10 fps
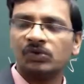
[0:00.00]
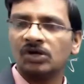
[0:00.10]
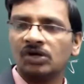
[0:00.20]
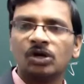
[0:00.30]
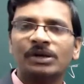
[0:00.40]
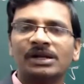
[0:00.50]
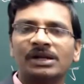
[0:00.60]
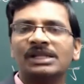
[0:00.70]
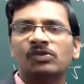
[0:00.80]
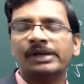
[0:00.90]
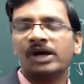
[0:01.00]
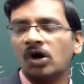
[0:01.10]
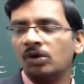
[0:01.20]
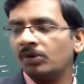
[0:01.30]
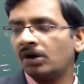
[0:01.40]
automatically there will be a
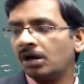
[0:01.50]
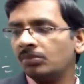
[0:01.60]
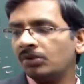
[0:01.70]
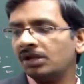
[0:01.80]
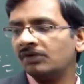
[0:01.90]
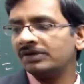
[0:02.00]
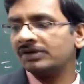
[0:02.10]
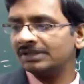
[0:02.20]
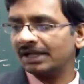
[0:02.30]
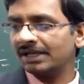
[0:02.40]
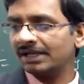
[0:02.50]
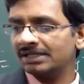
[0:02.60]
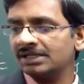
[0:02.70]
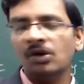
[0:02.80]
harmonic function that exists,